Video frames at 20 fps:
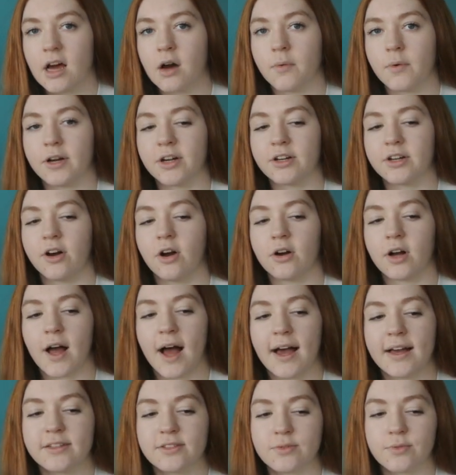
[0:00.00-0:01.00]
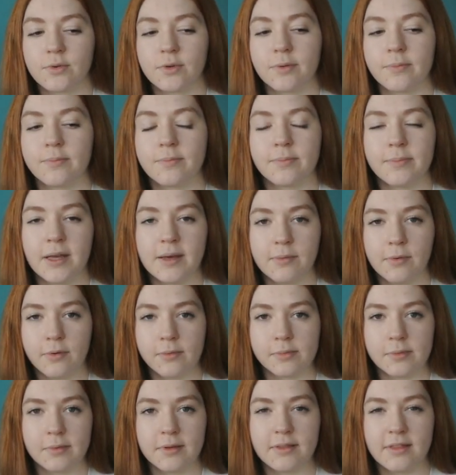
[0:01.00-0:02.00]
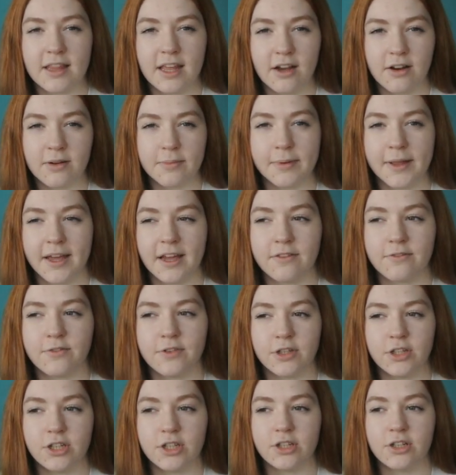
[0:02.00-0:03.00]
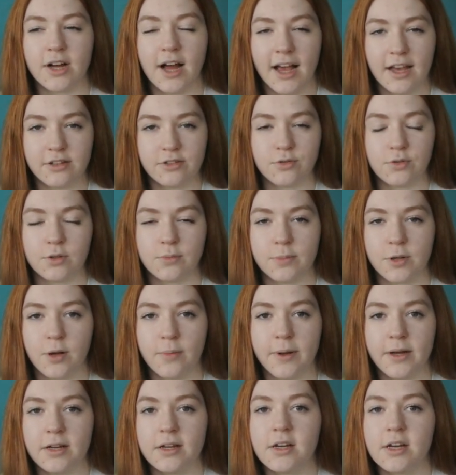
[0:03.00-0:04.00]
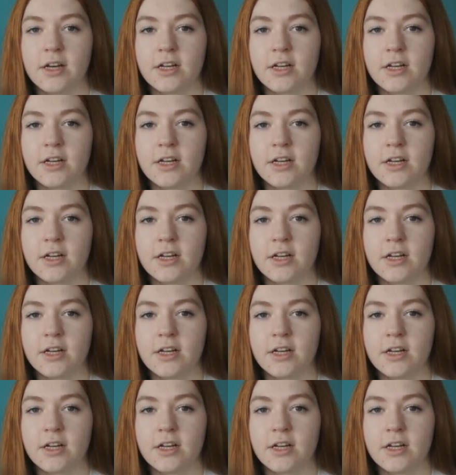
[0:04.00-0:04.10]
where your high school people will be there to plan for your high school diploma.